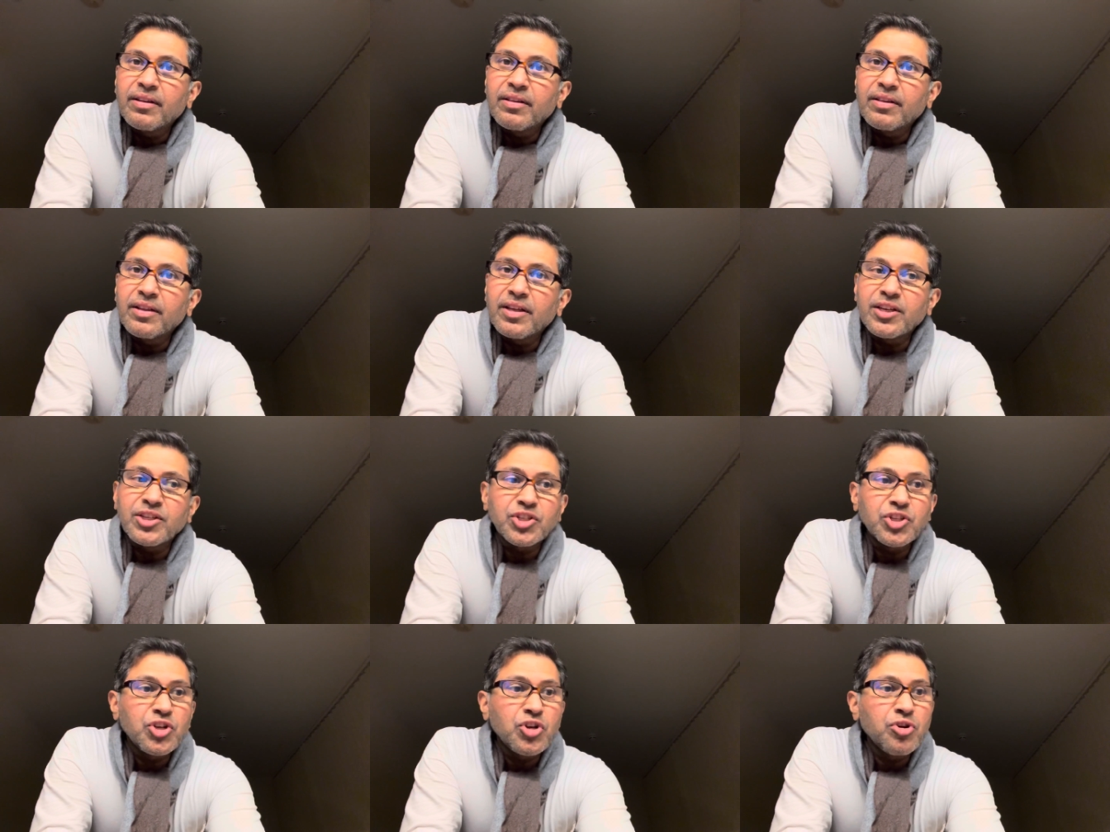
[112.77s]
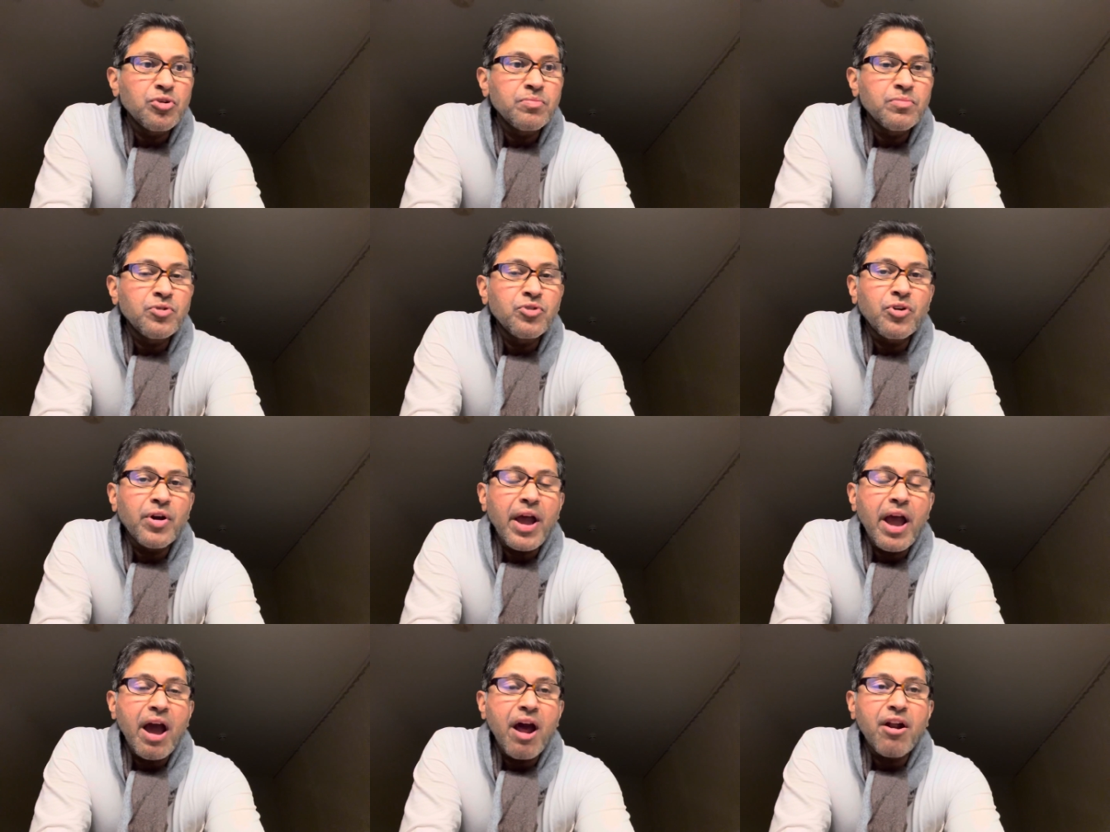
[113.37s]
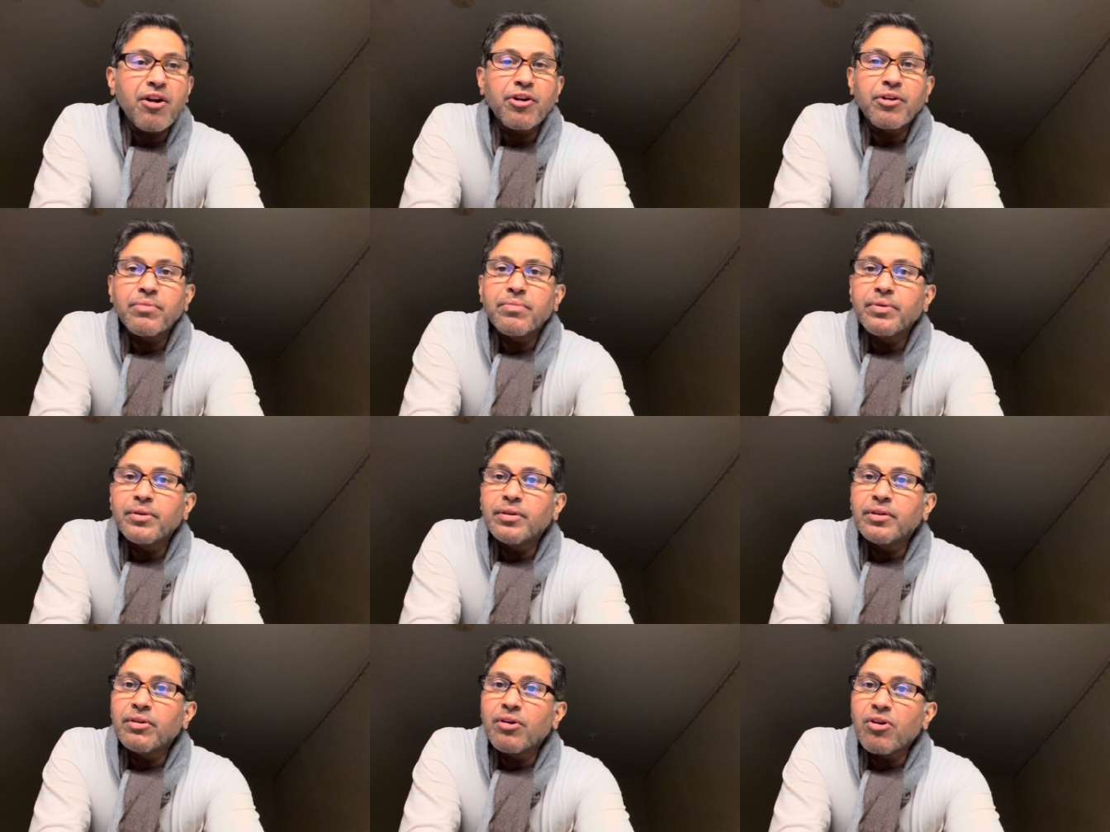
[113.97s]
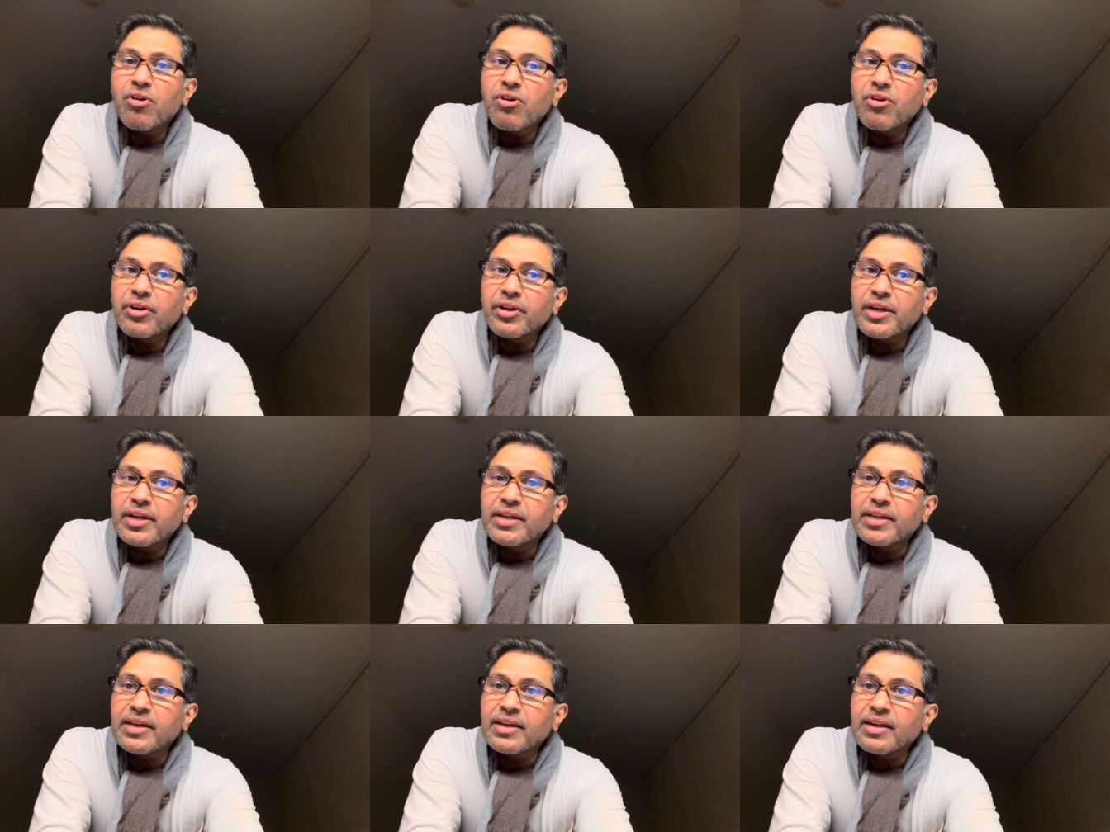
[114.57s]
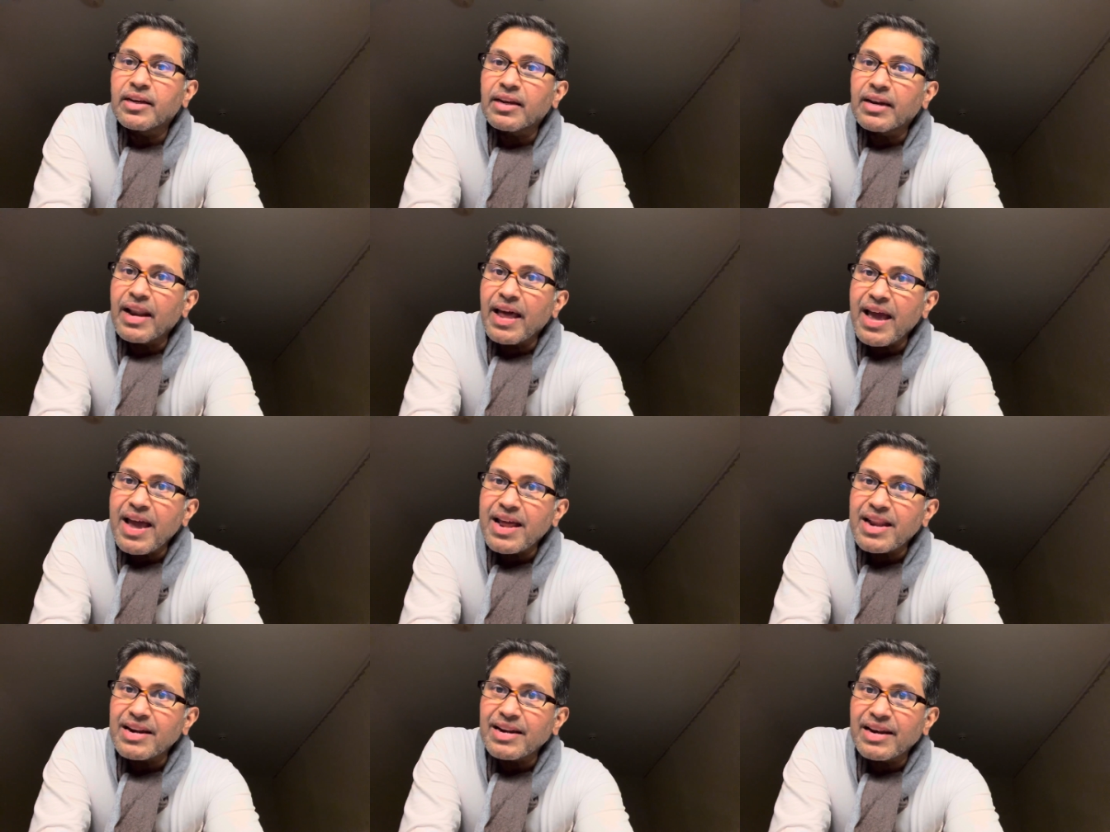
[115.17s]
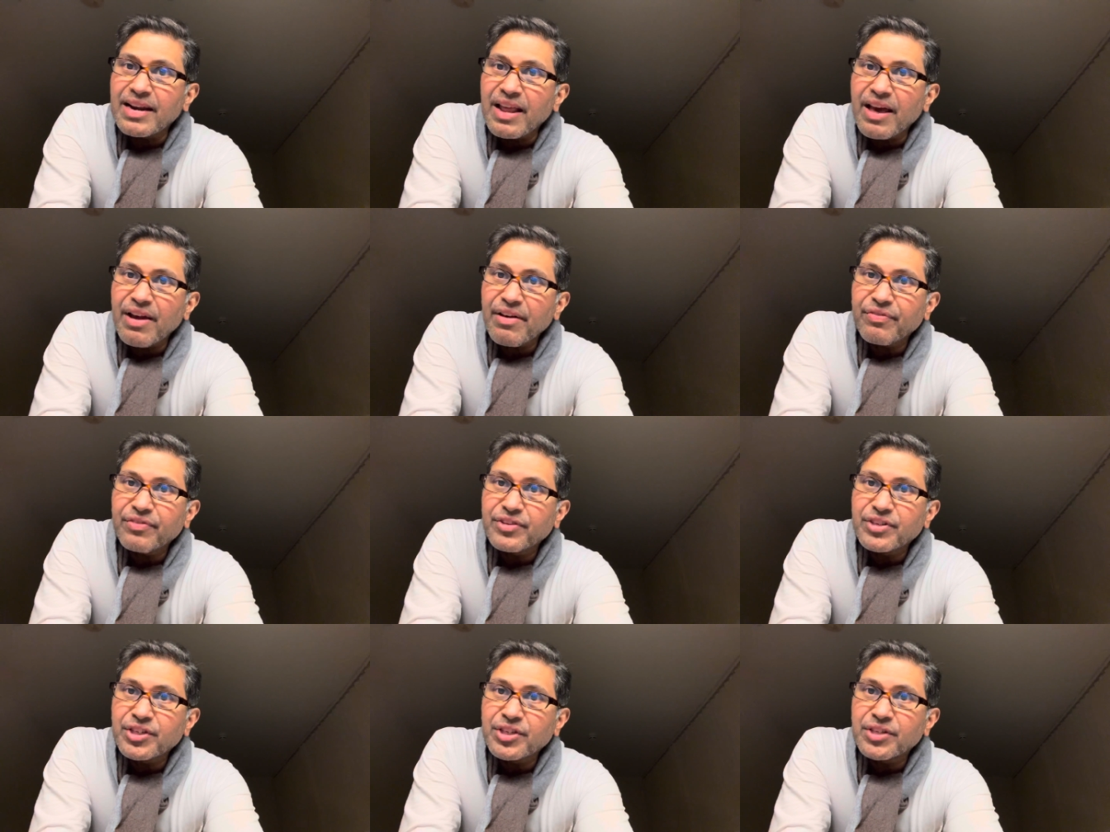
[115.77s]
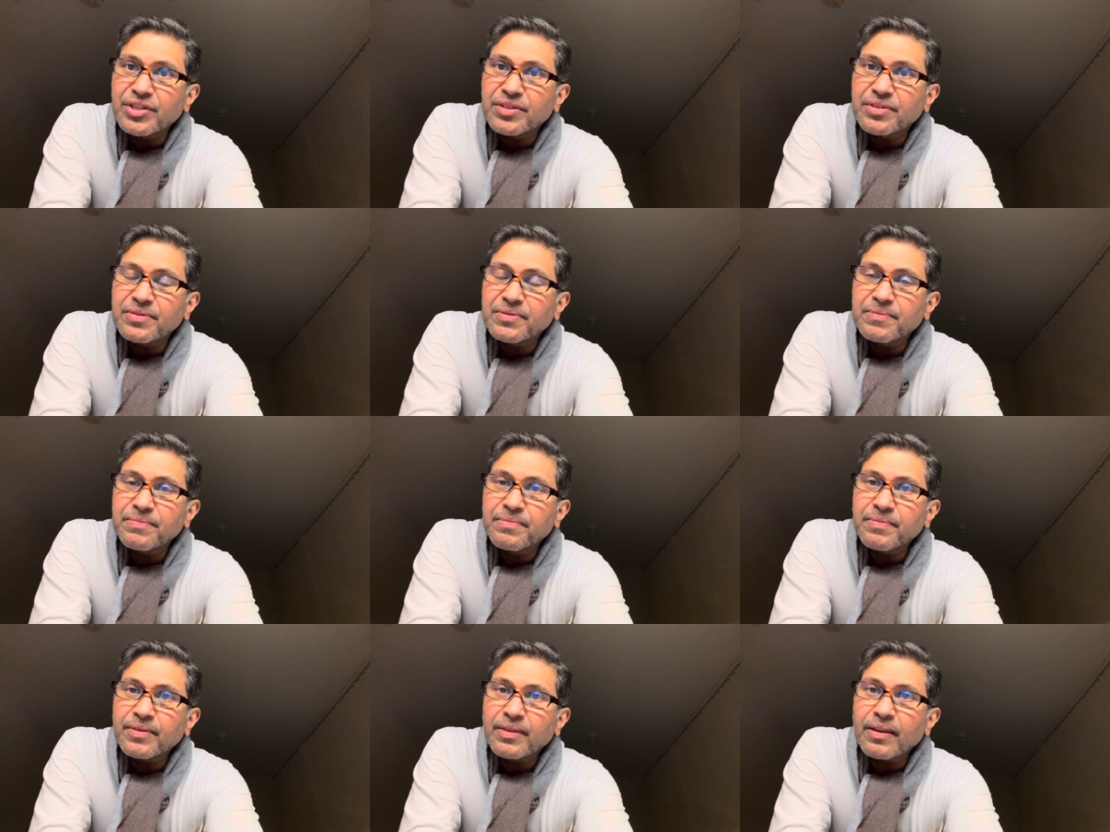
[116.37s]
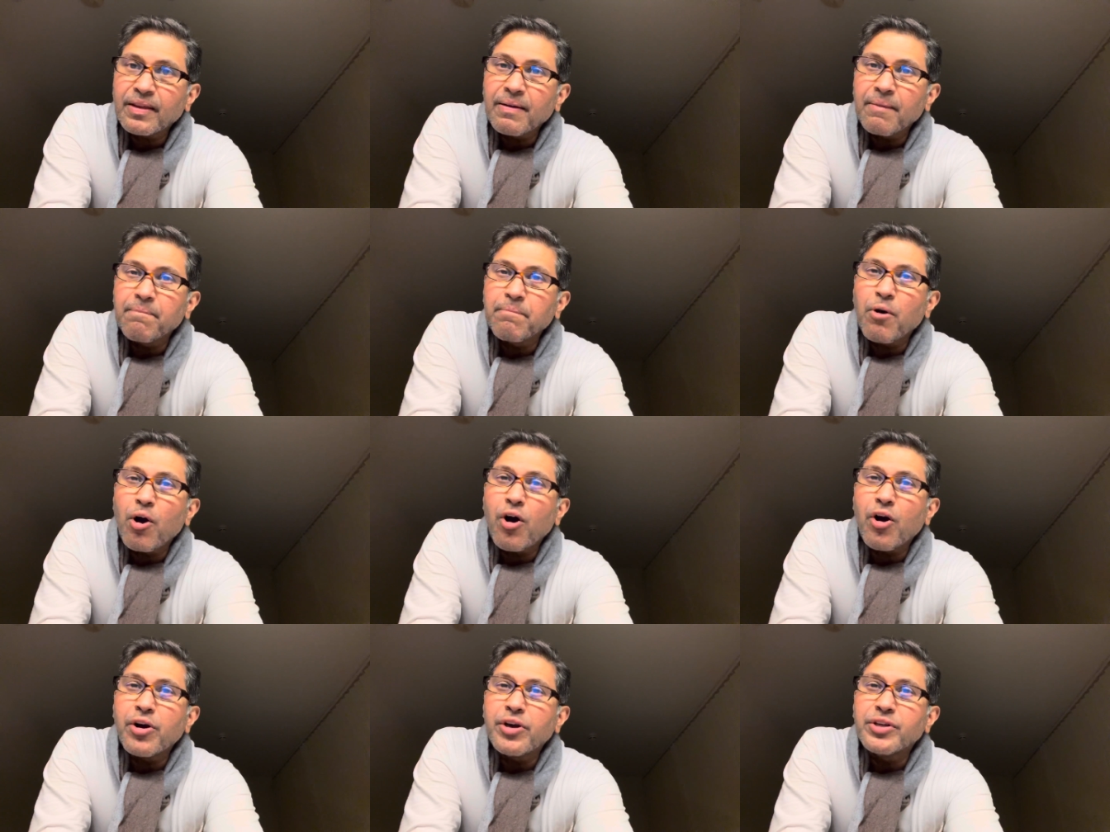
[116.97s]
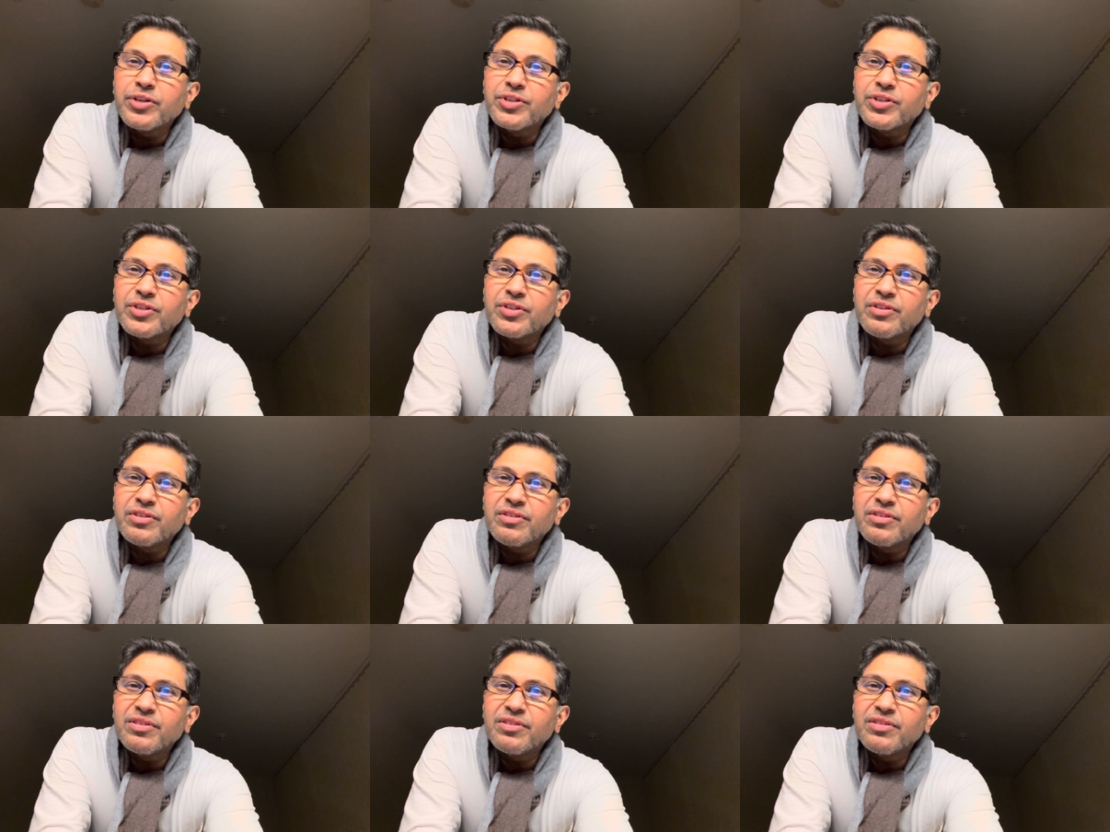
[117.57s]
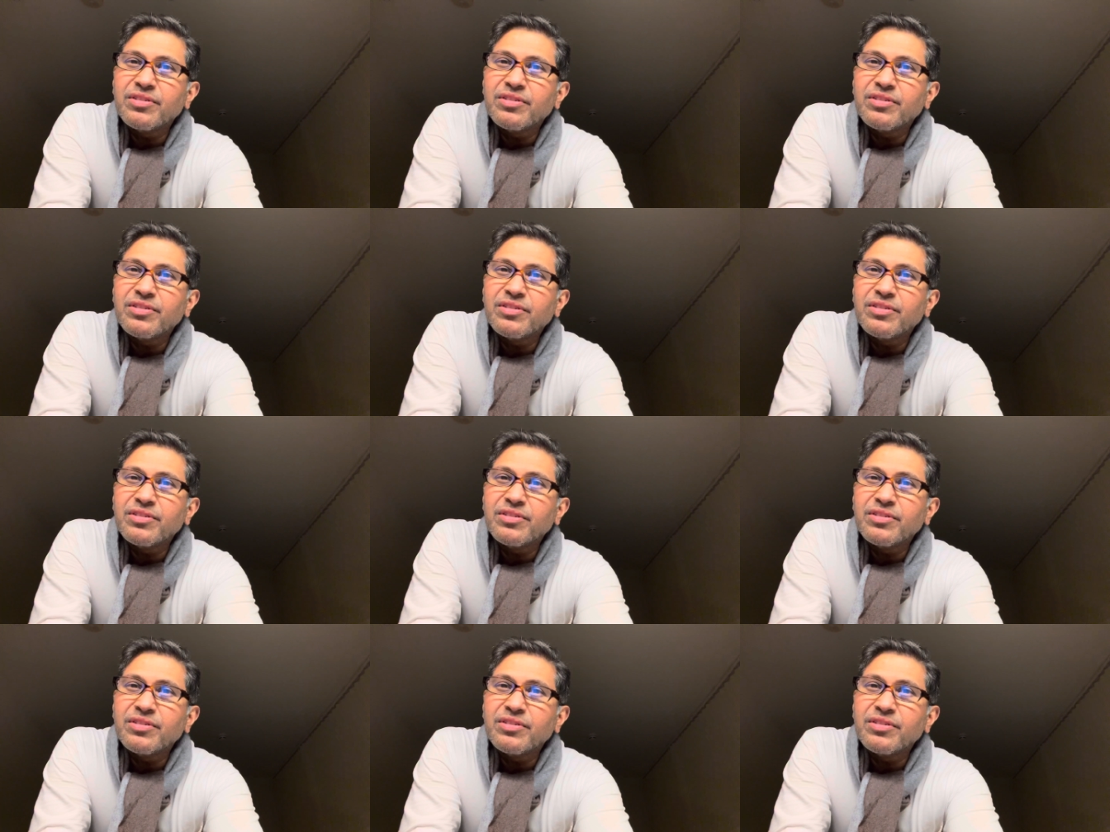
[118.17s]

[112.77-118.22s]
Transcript: There's no more arable organic land left, poison,